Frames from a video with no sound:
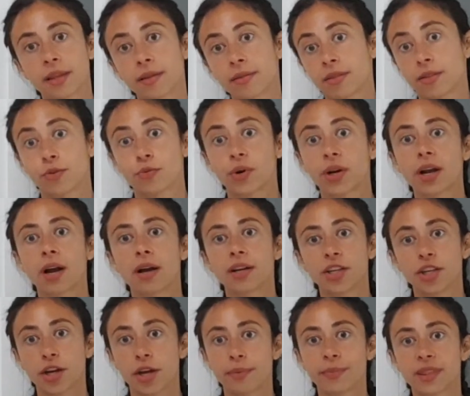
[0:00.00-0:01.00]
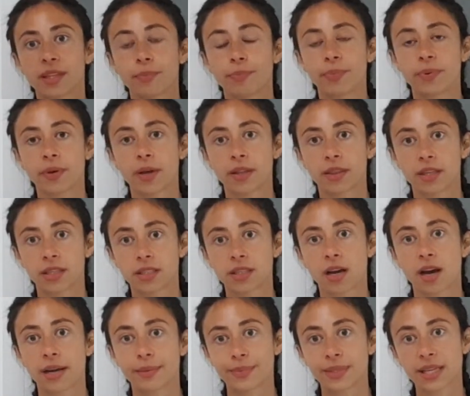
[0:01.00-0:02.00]
the
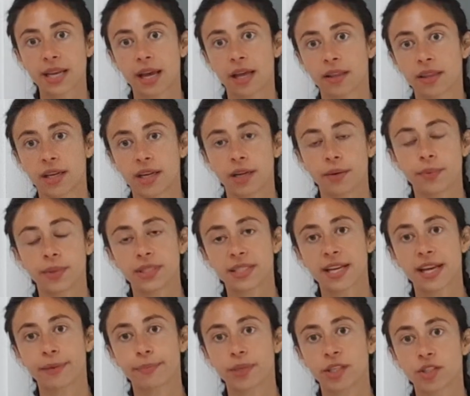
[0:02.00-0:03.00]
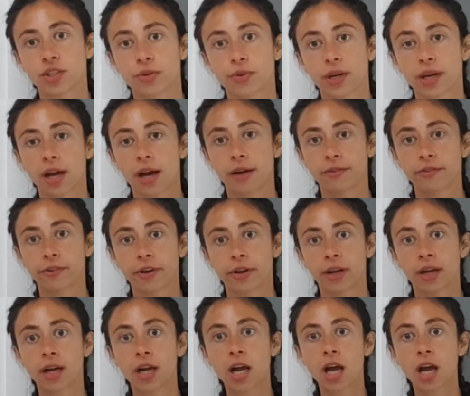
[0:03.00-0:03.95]
time scale that it would take me to recover.